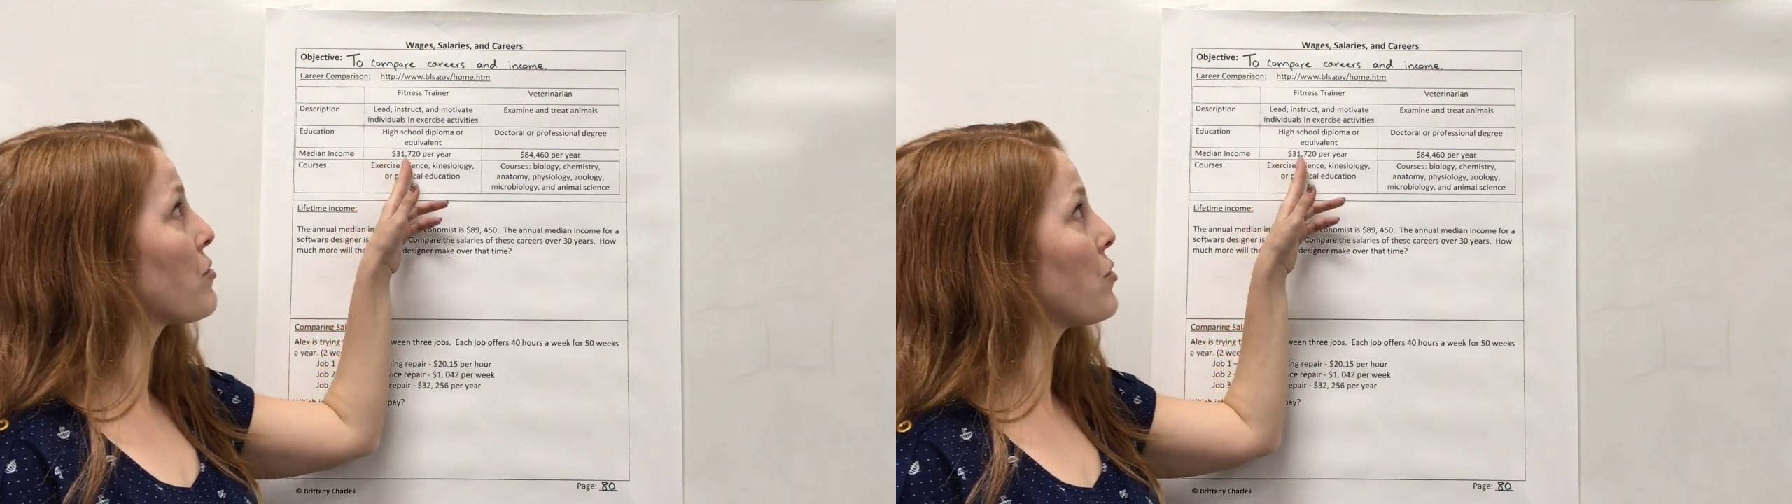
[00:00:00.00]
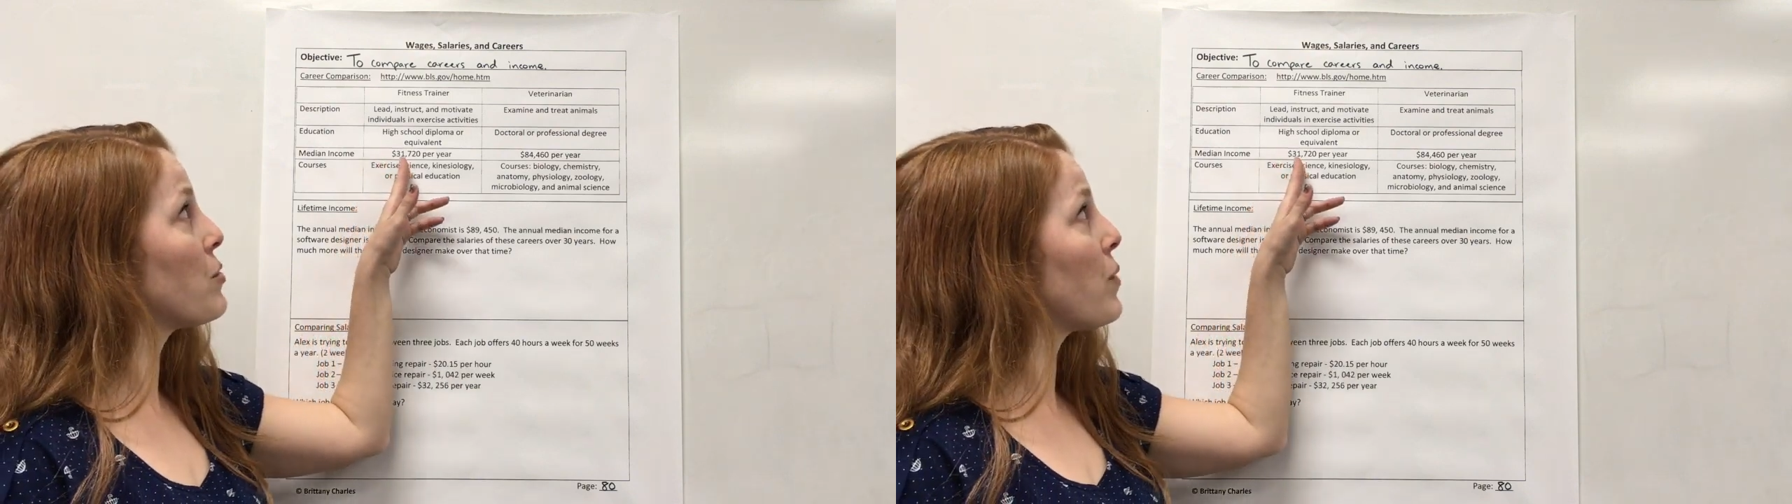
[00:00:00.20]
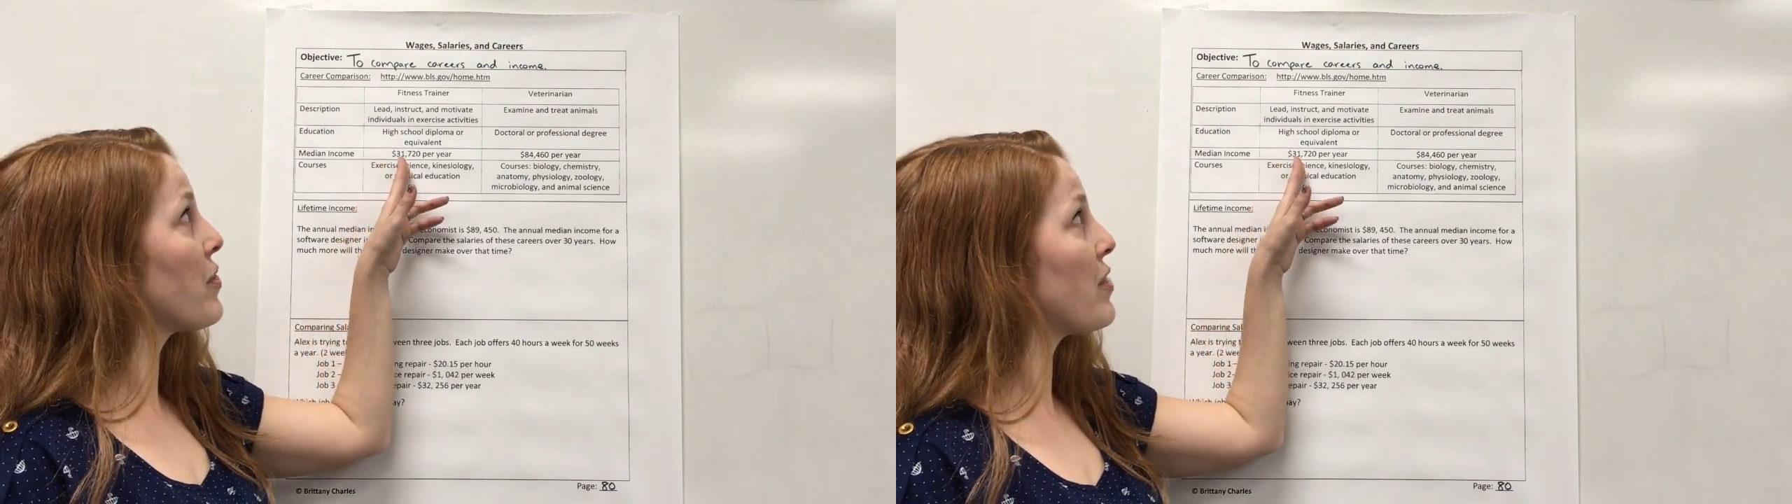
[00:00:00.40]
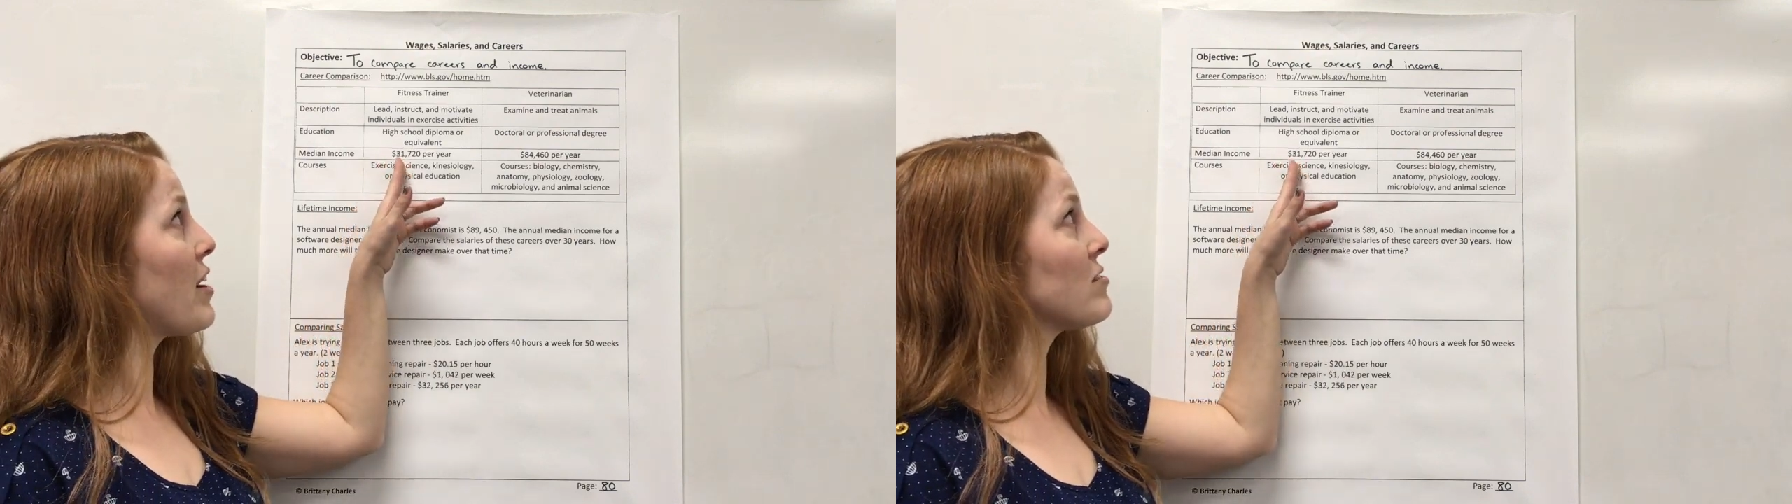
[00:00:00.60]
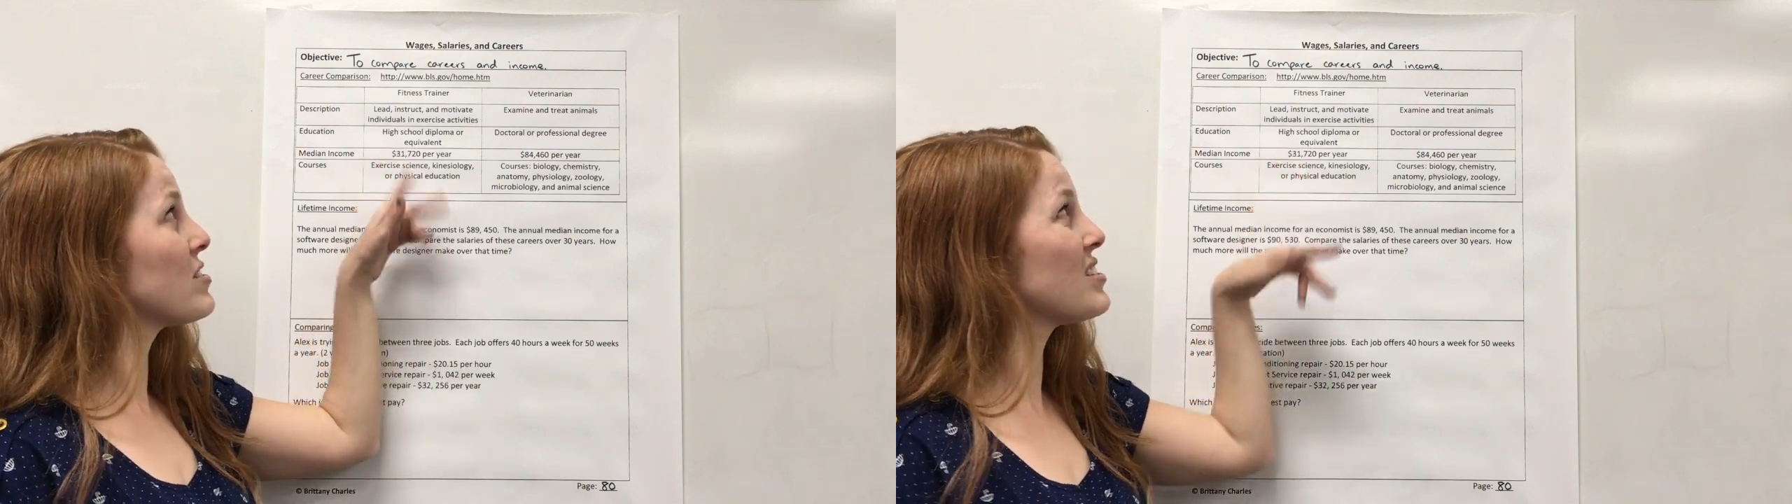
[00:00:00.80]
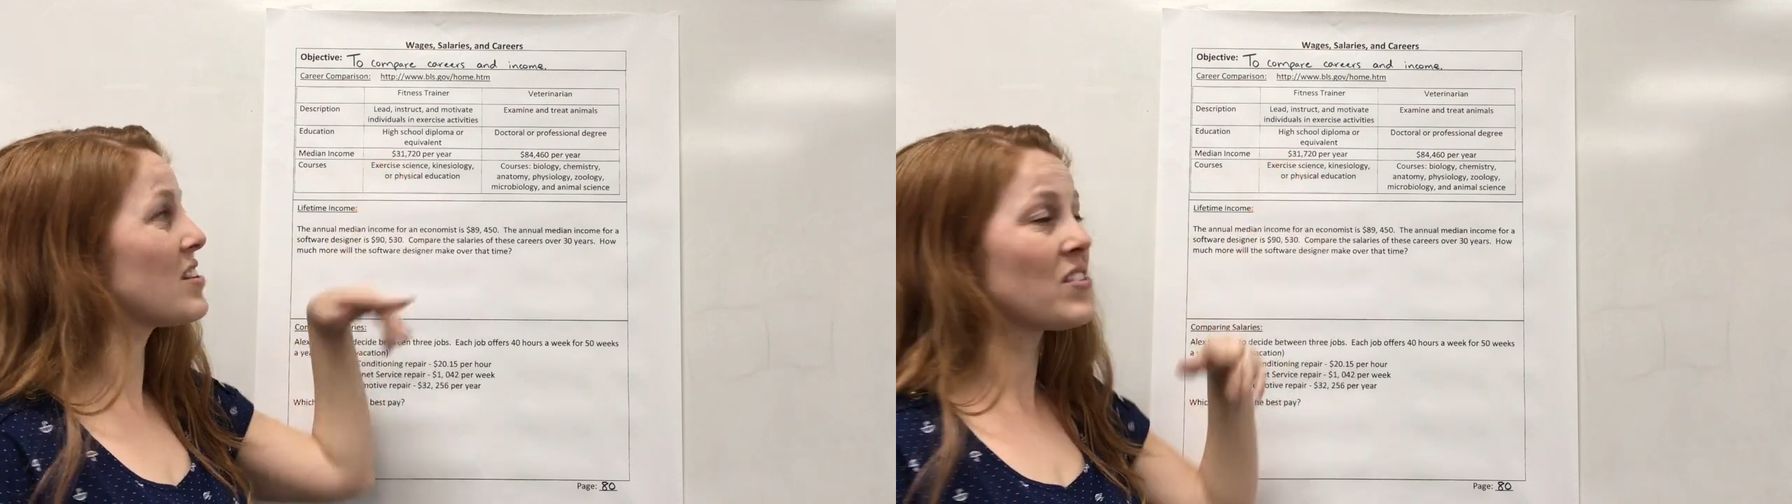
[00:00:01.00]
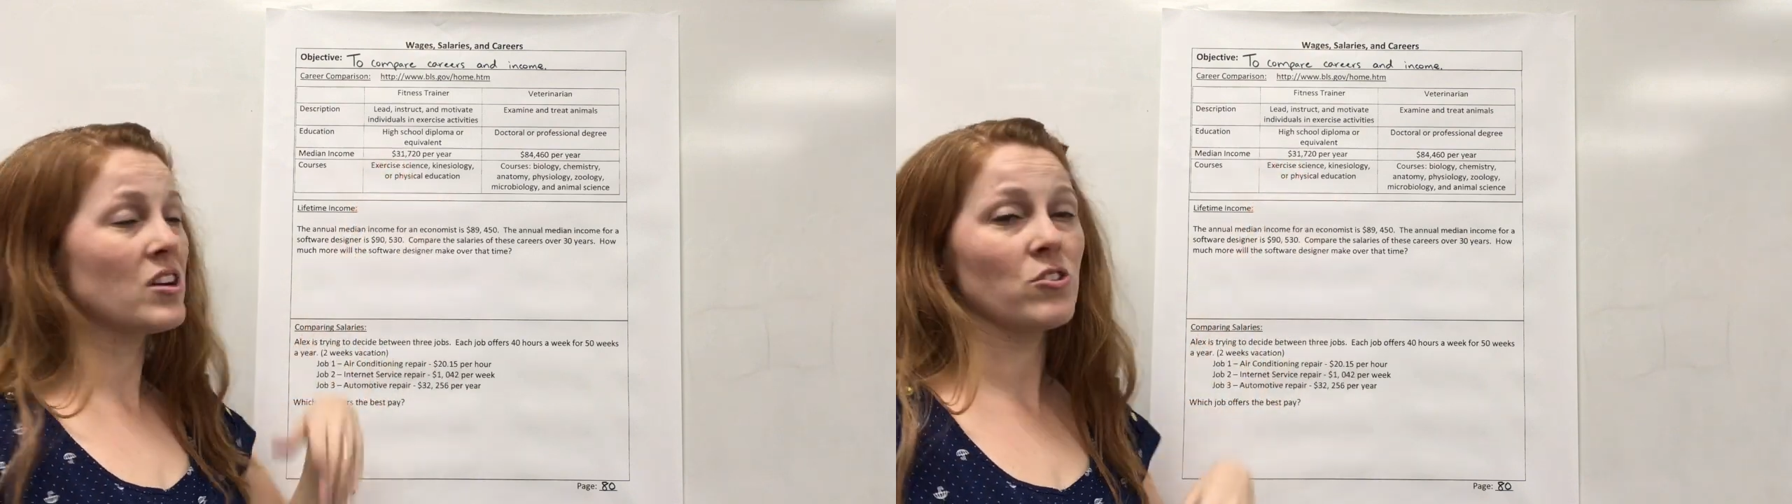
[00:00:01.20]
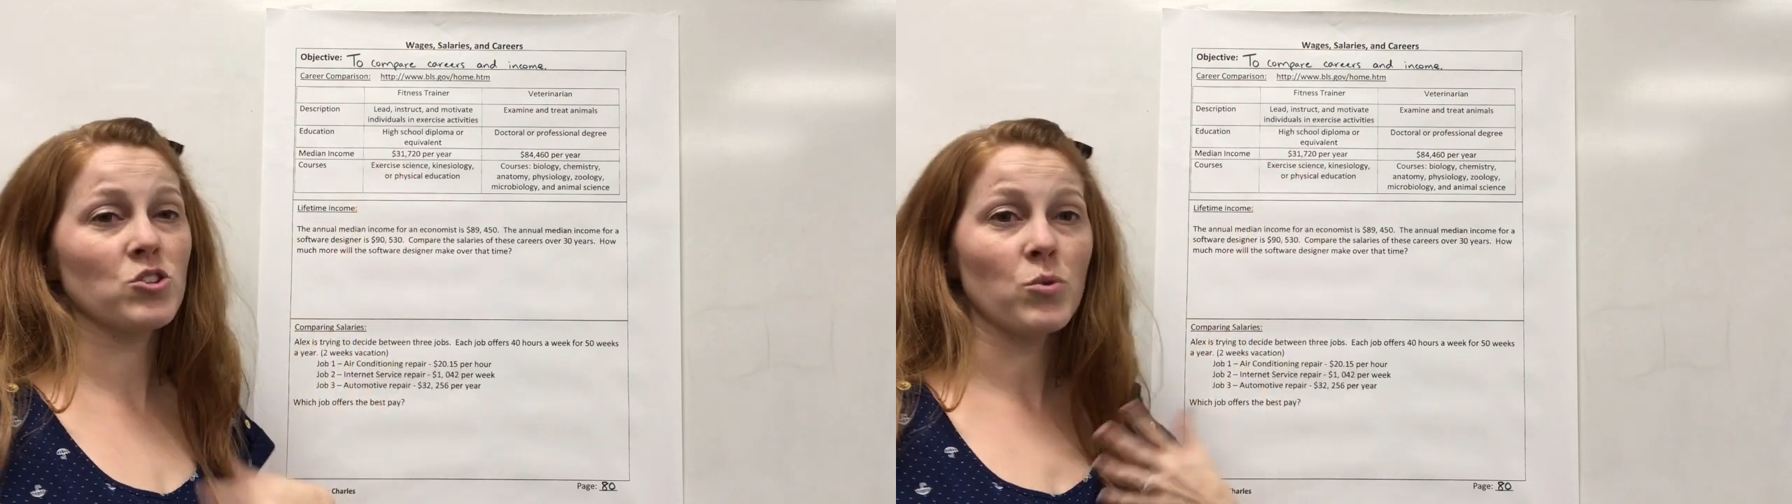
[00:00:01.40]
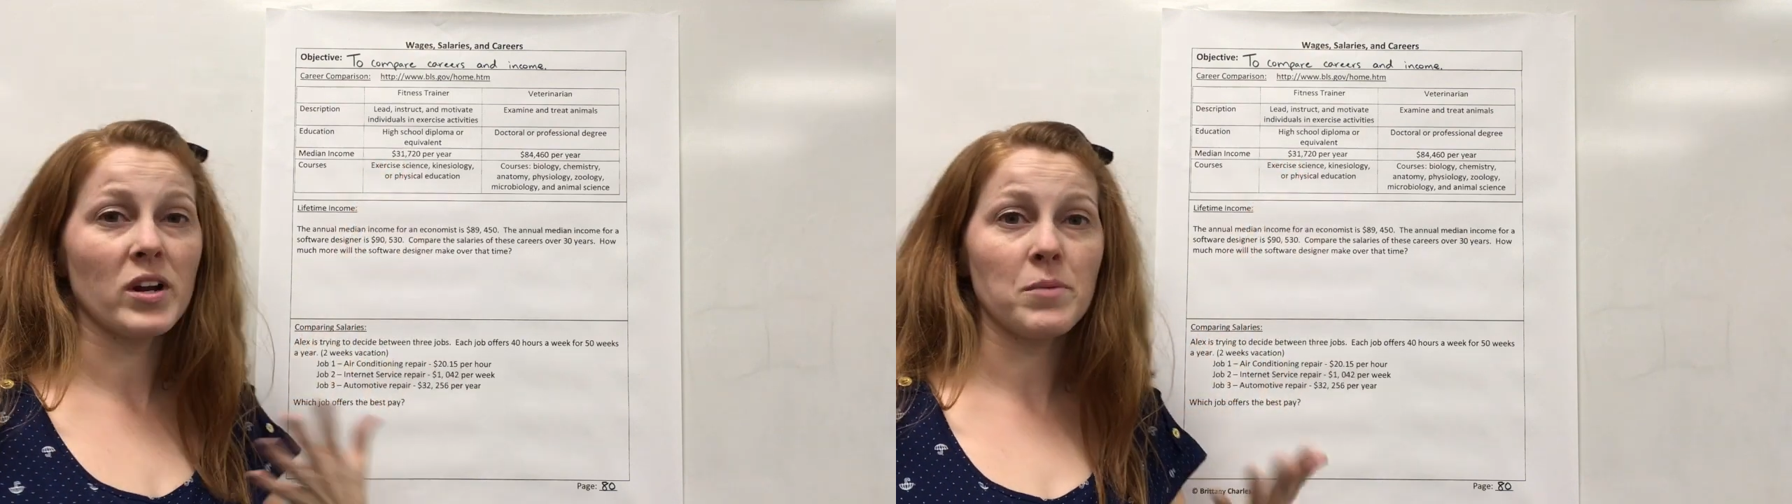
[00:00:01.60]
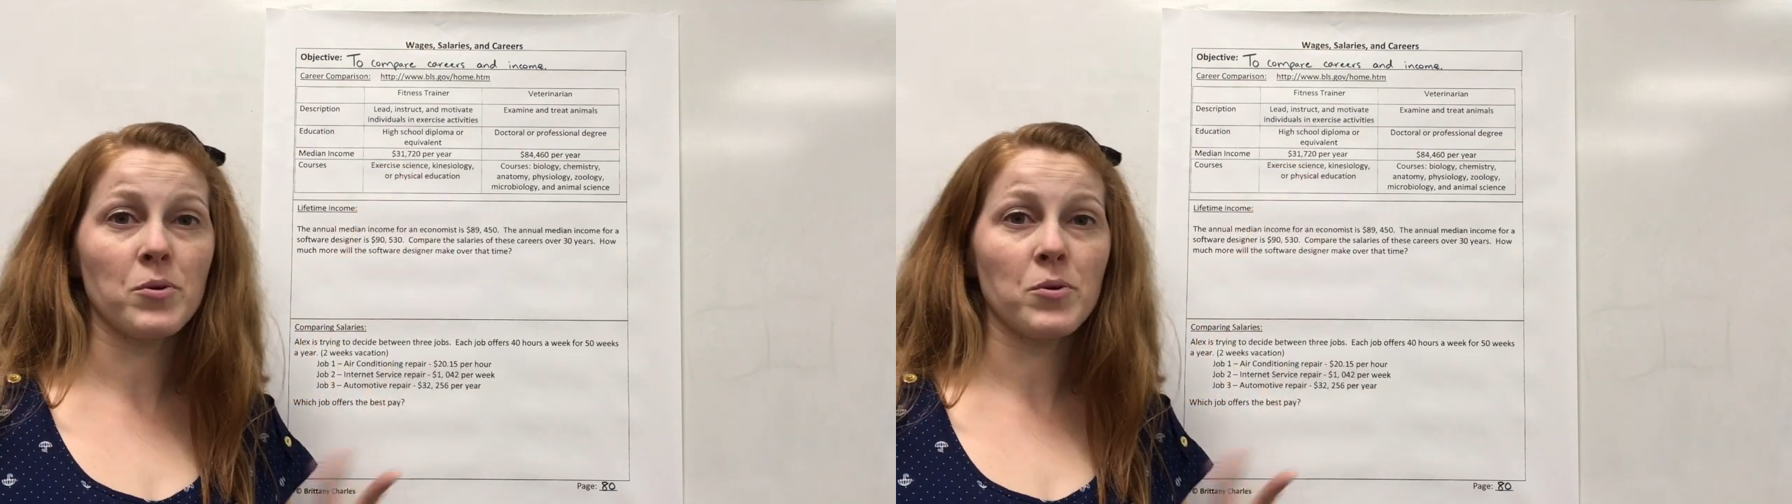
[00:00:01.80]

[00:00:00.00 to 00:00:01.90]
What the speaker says: $31,720